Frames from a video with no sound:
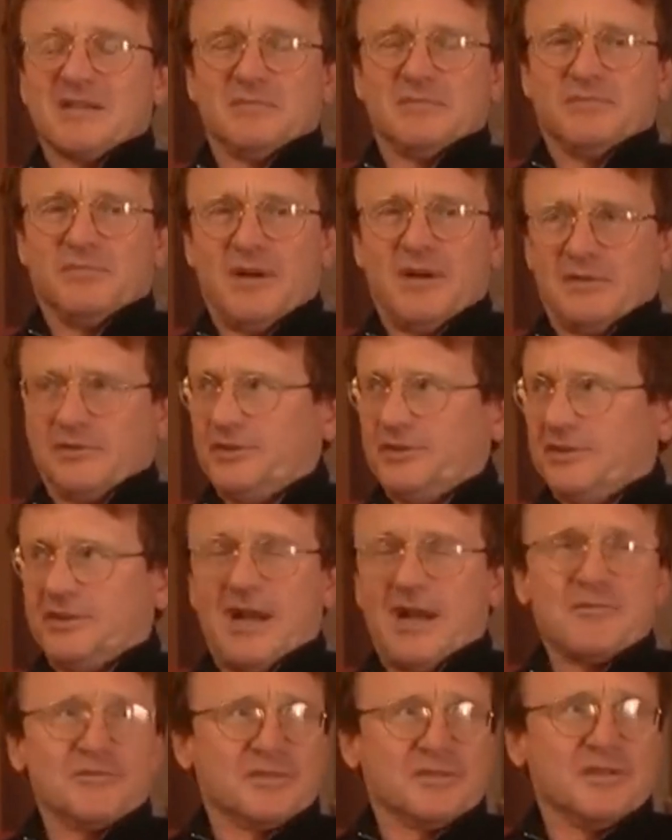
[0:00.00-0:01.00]
He said, "Wow, she's
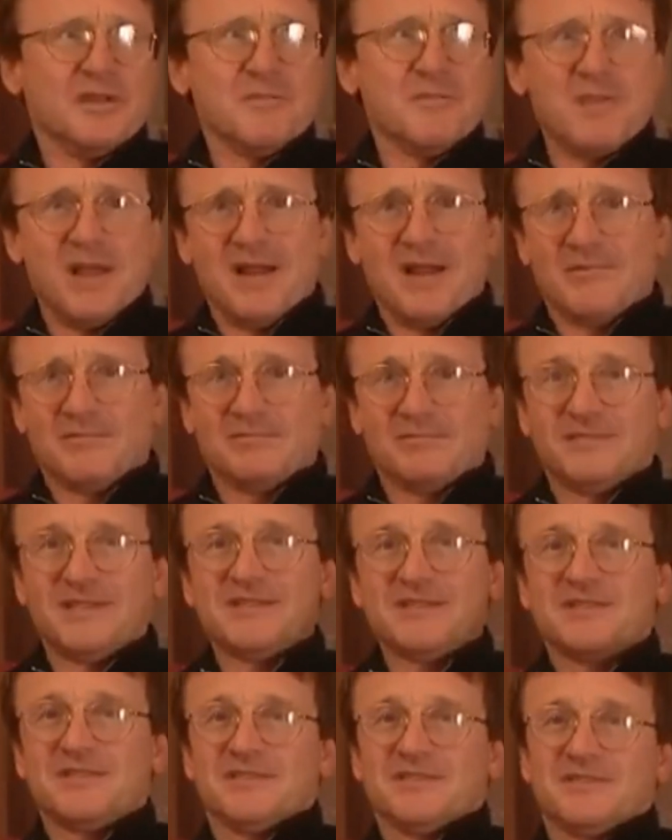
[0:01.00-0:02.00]
outdoing me.
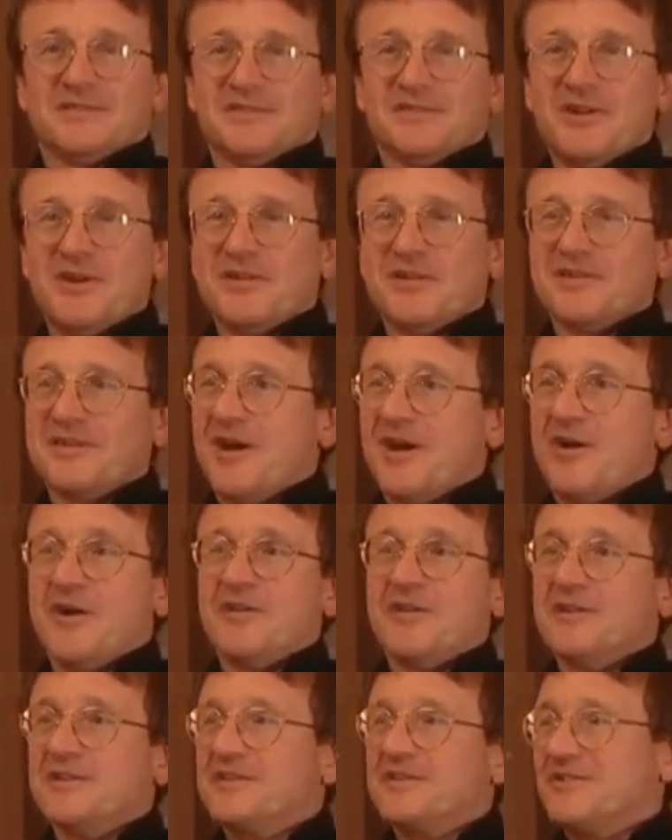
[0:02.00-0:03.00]
This is not
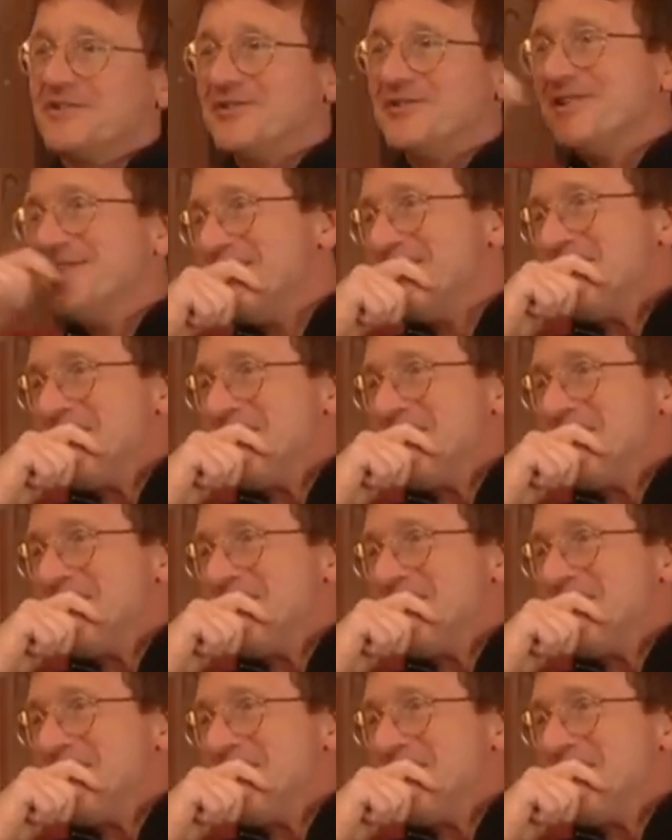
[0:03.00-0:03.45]
on at all."